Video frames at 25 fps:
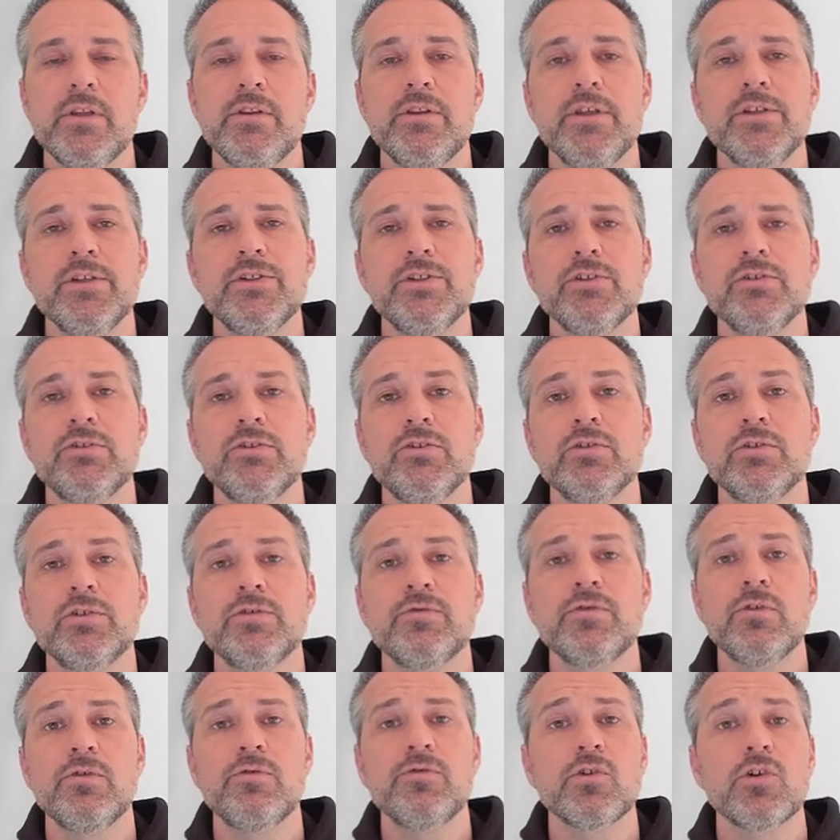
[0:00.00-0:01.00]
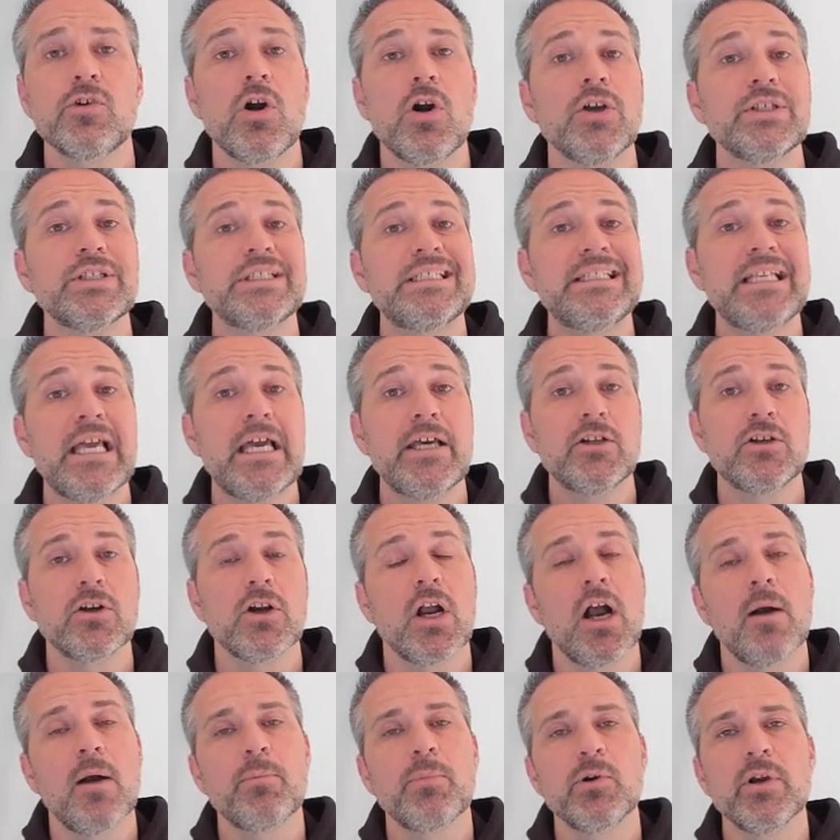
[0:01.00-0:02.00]
This is useful for all
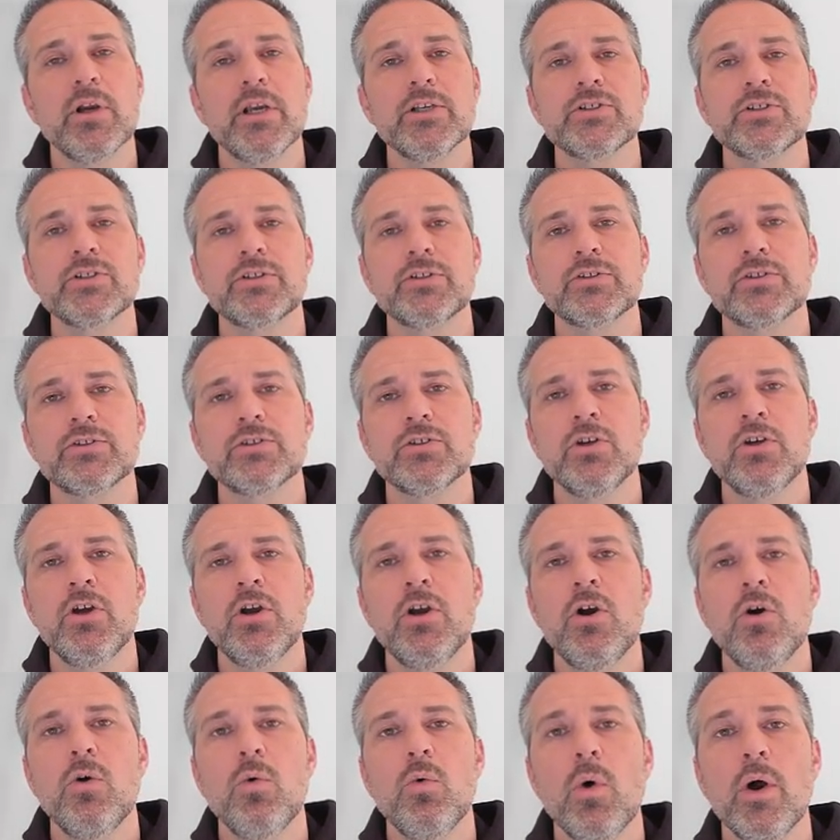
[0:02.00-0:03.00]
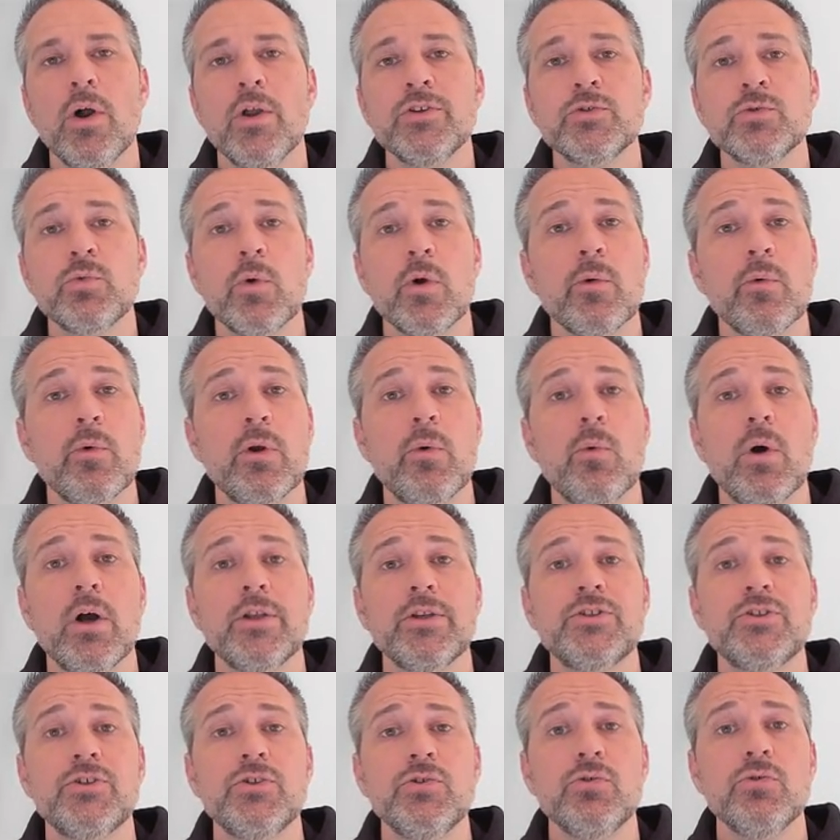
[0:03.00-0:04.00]
setter operations ones where we
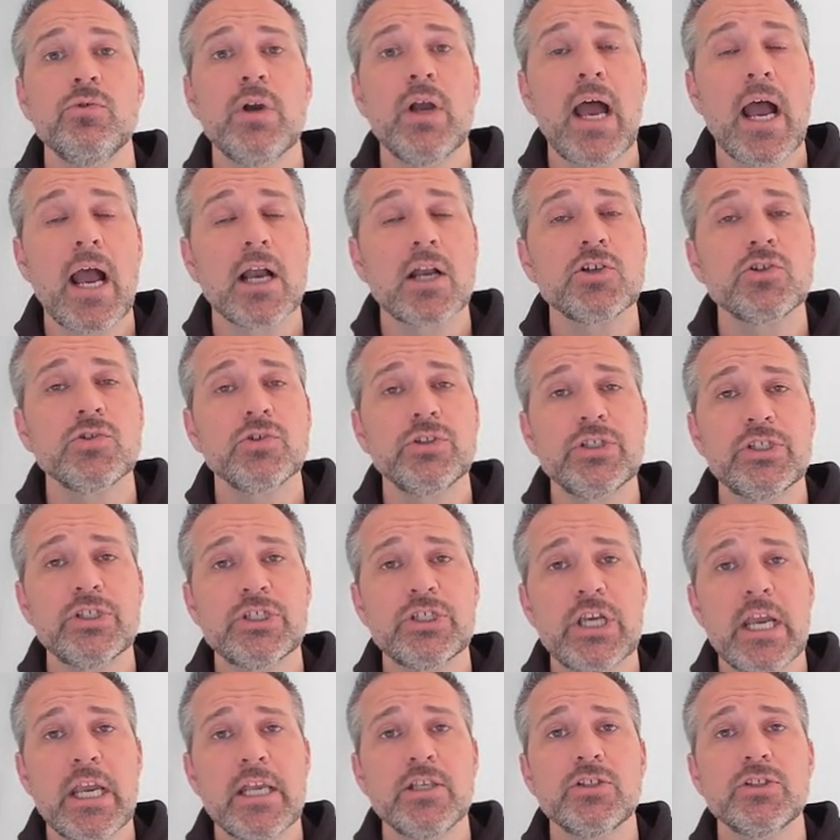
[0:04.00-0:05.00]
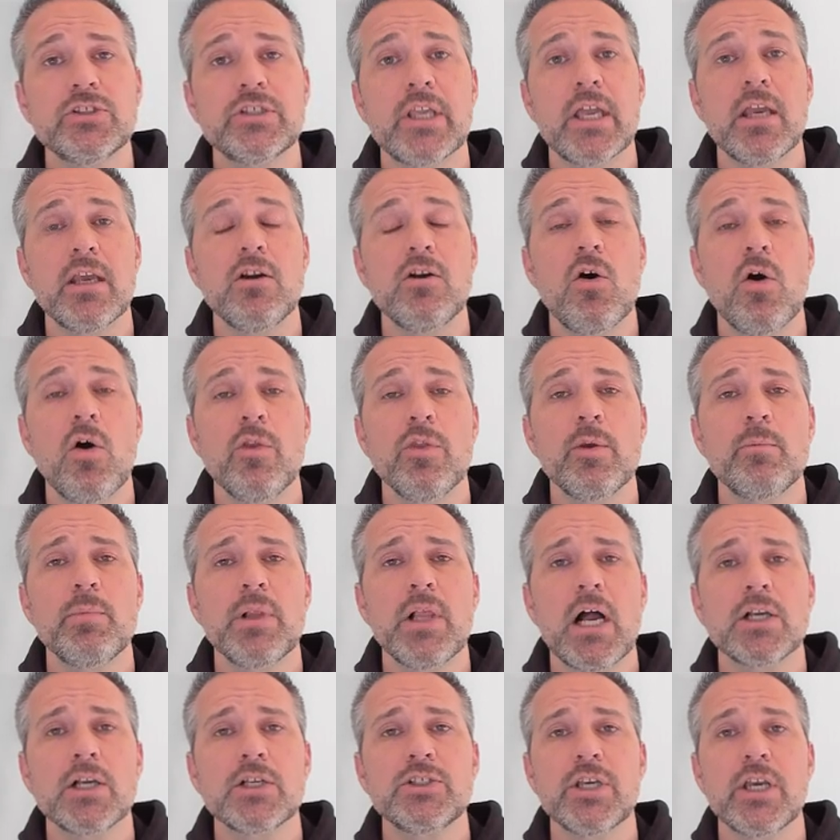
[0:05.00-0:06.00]
want to actually change state on the
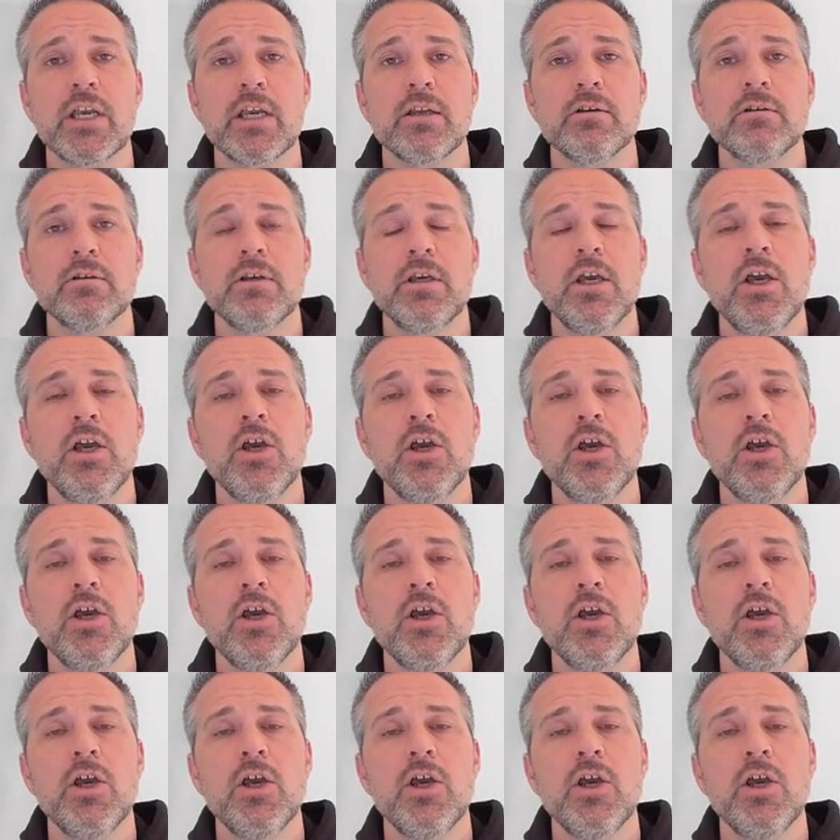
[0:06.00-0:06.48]
blockchain.